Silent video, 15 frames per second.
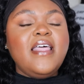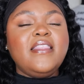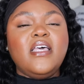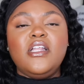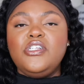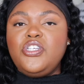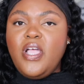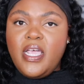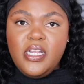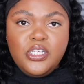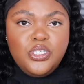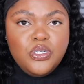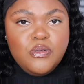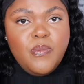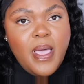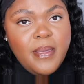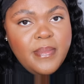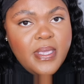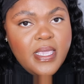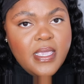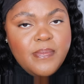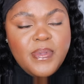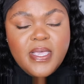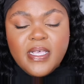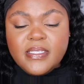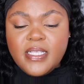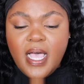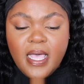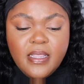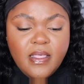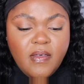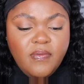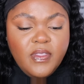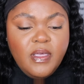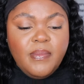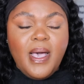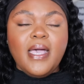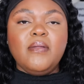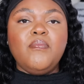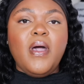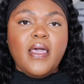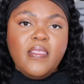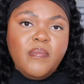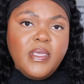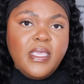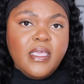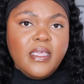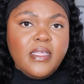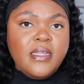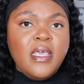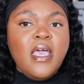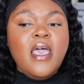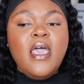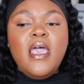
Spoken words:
that are tried and true by me because I love them. I'd buy them again.